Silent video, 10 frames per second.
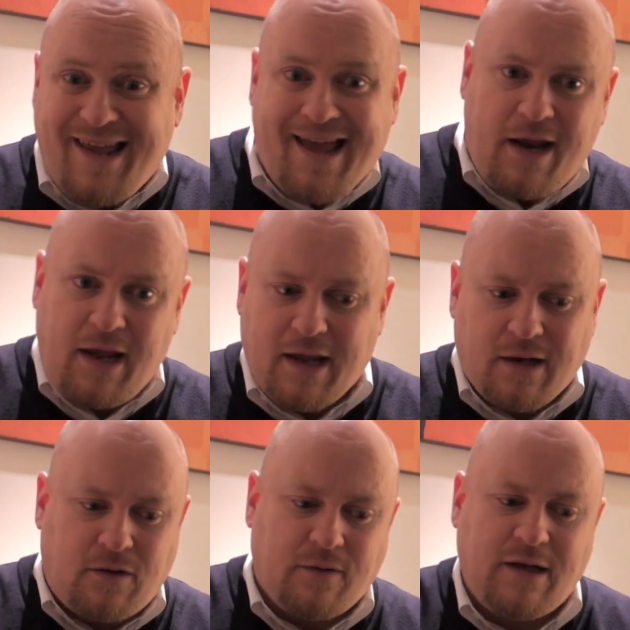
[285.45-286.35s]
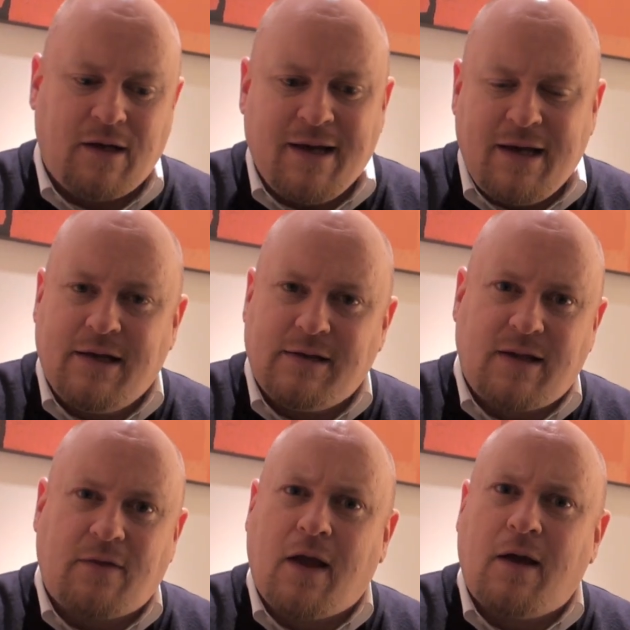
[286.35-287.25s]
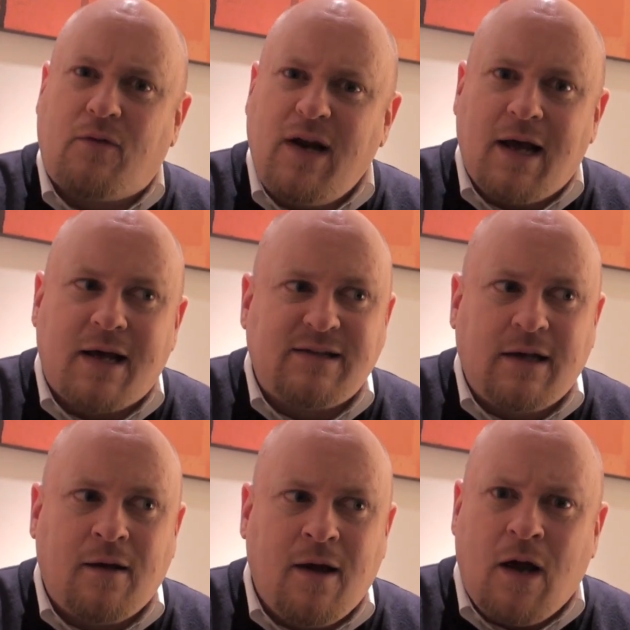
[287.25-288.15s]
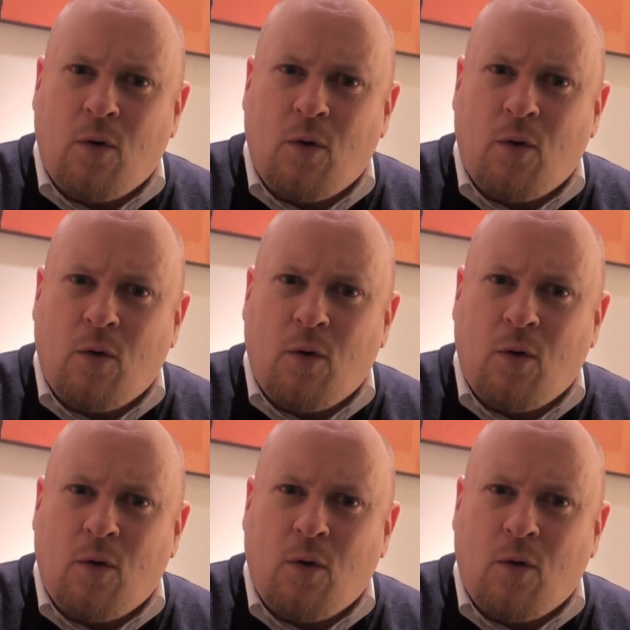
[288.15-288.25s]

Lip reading: getting into it is that they are realizing